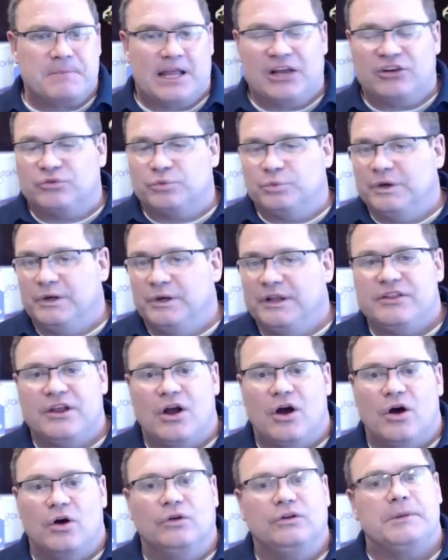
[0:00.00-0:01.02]
it's really the
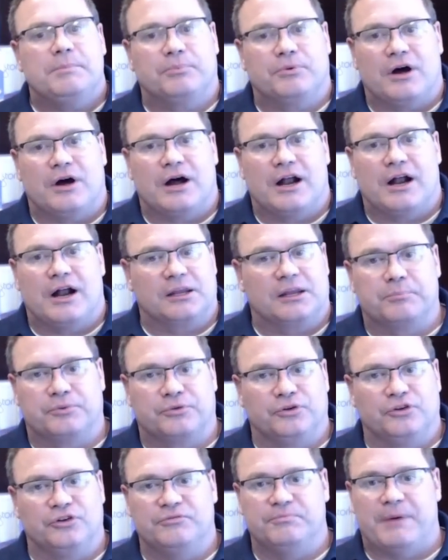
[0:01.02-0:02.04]
only product
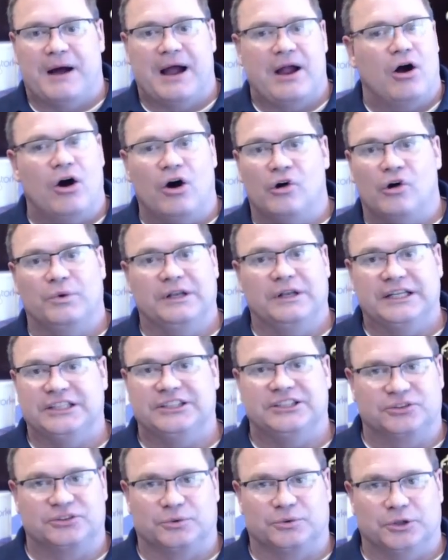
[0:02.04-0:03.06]
approved by all
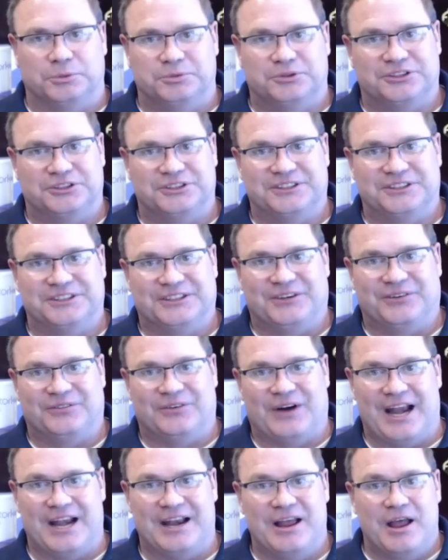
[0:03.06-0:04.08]
religious groups,
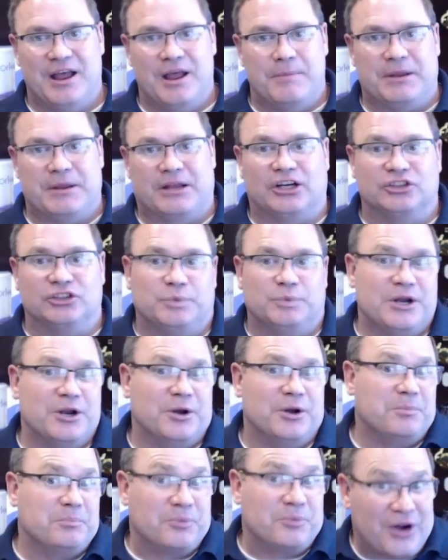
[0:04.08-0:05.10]
right? Because we
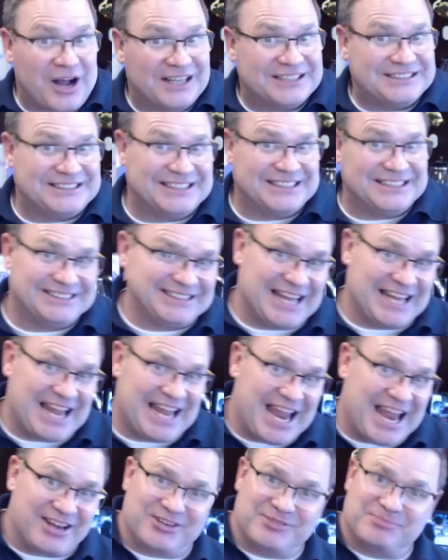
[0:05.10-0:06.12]
don't process the
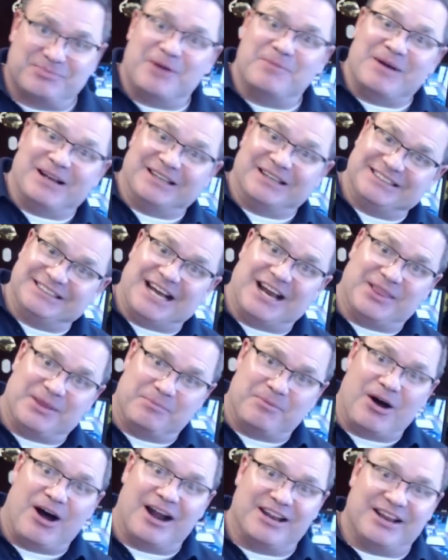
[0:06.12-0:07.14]
egg and sperm outside the
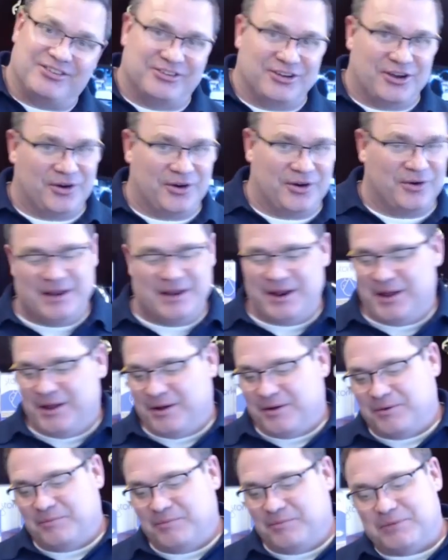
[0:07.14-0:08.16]
body. So
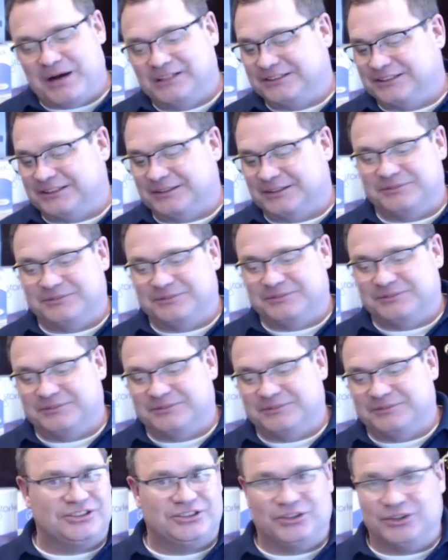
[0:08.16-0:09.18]
Muslims, Sikh,
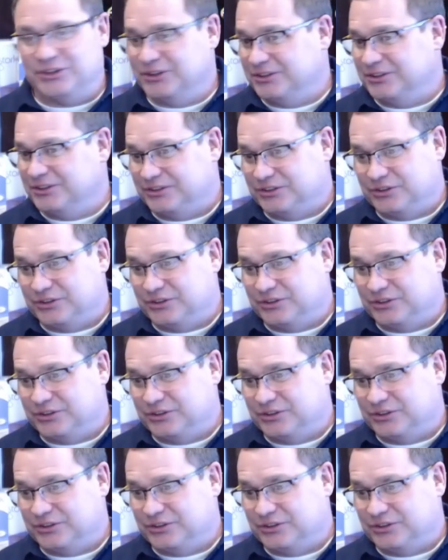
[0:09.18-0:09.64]
Jews,